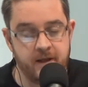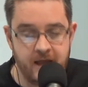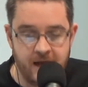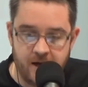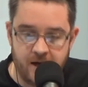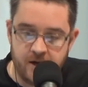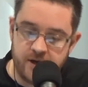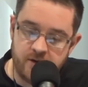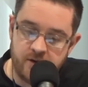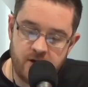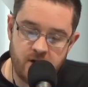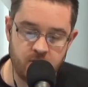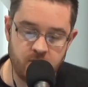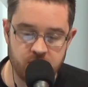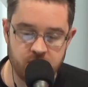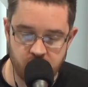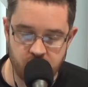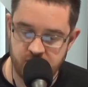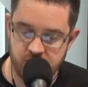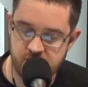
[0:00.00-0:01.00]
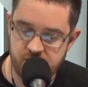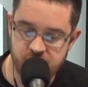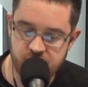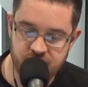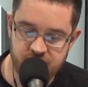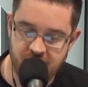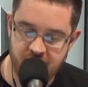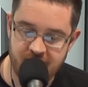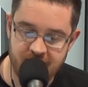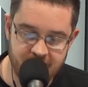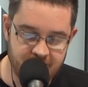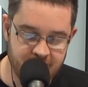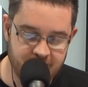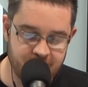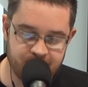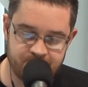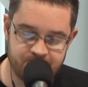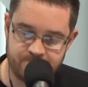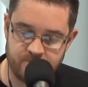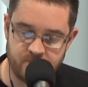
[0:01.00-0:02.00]
I don't know. I just think
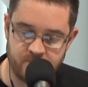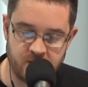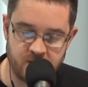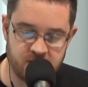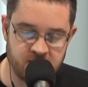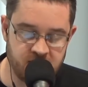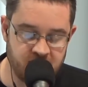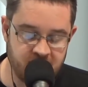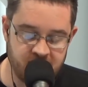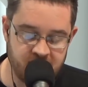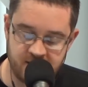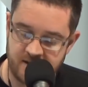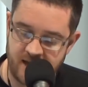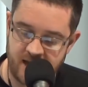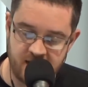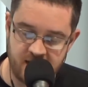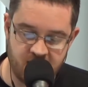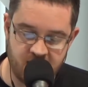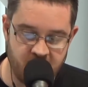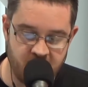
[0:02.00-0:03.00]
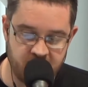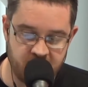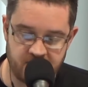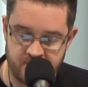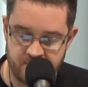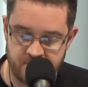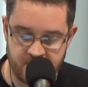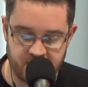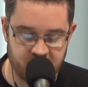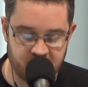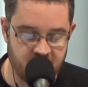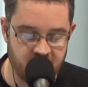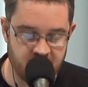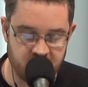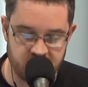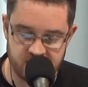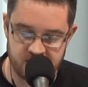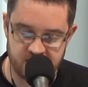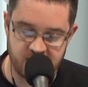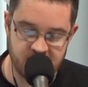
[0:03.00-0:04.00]
the Gegard and
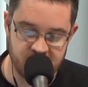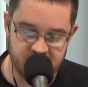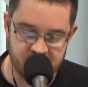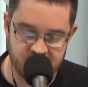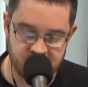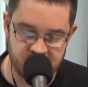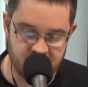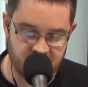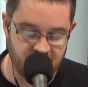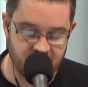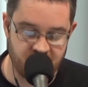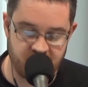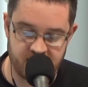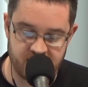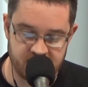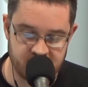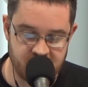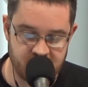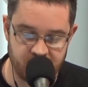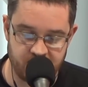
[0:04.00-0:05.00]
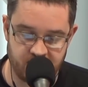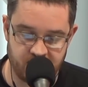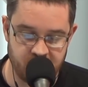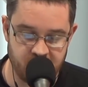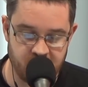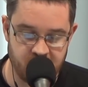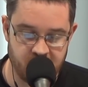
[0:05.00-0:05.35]
McDonald is a great example.